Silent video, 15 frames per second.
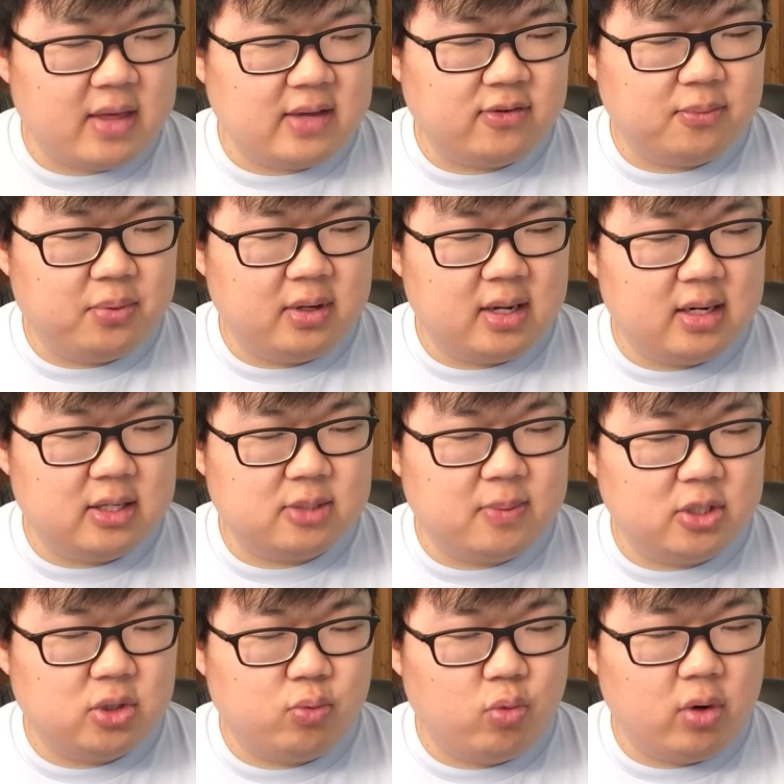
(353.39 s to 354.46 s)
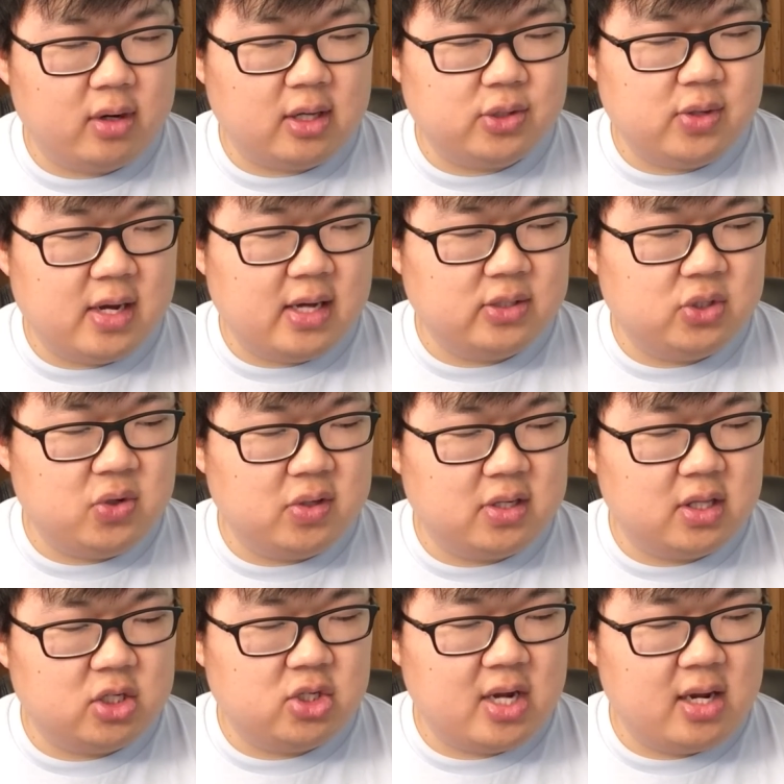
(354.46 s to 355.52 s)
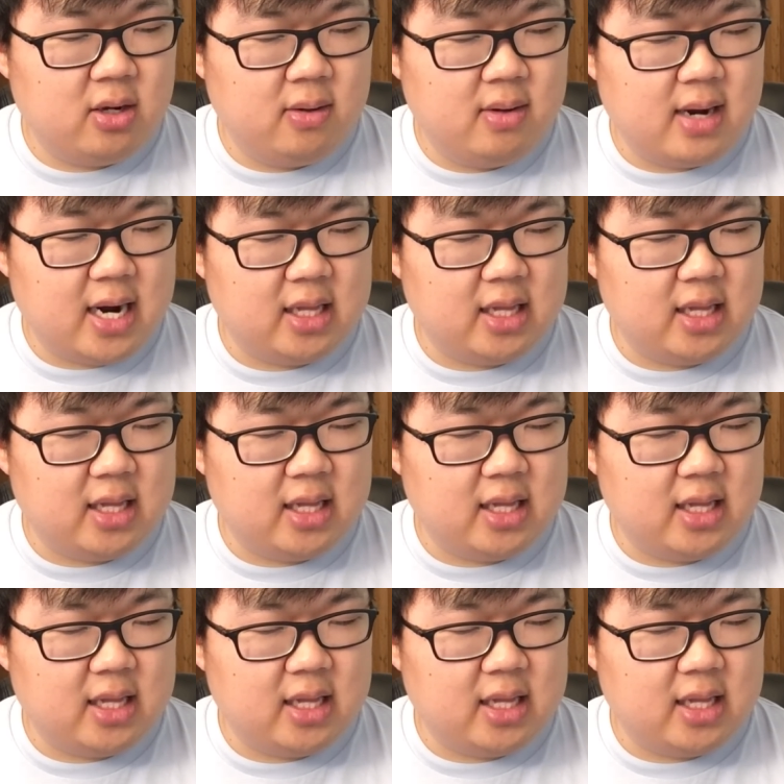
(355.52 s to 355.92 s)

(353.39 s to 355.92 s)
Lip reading: Thanks for putting in as much work as you guys do into the channel.